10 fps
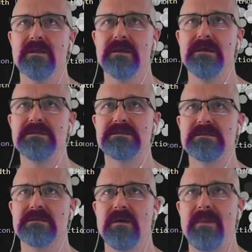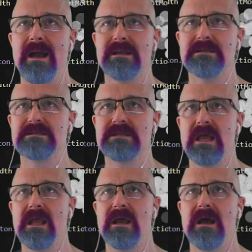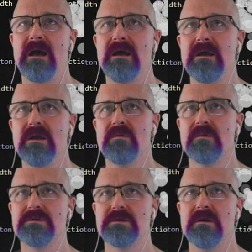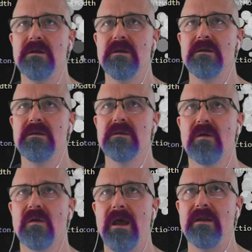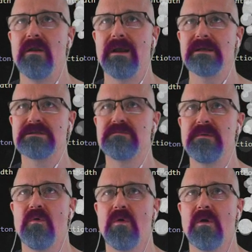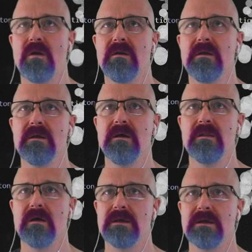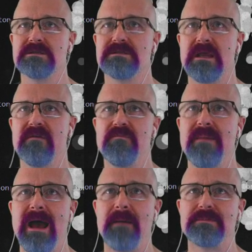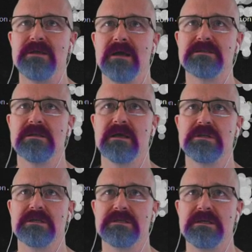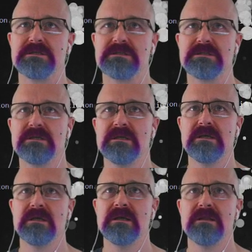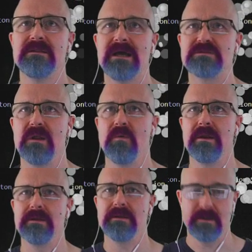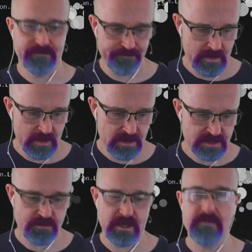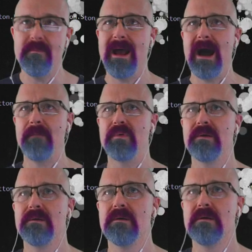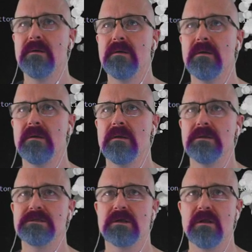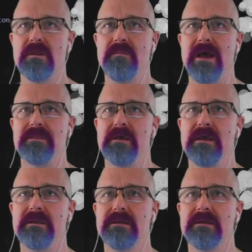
is come back and say return, or I don't know. I guess it would be more along the lines to say if map.selection exists. That's what I want to do. Let's put it in map. Declare the method,